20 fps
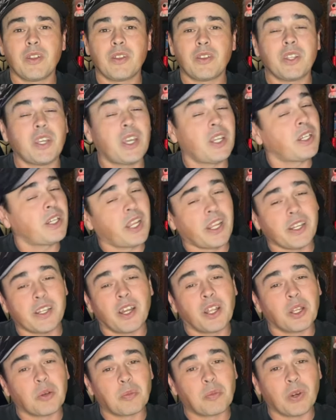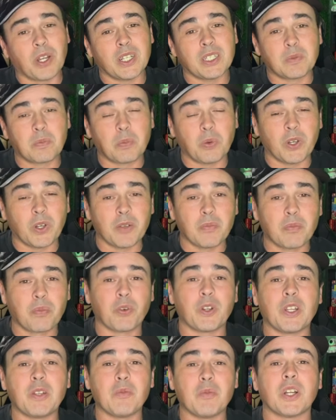The eighty-eight dollar price point
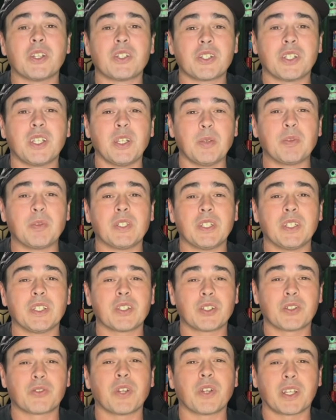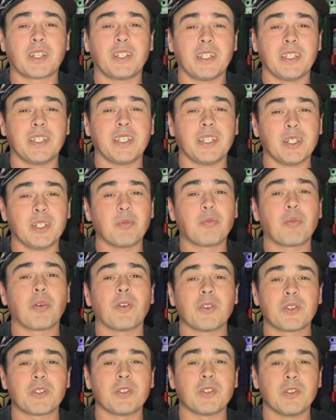pretty much keeps it strictly into
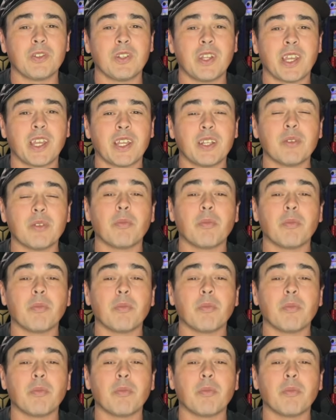personal land,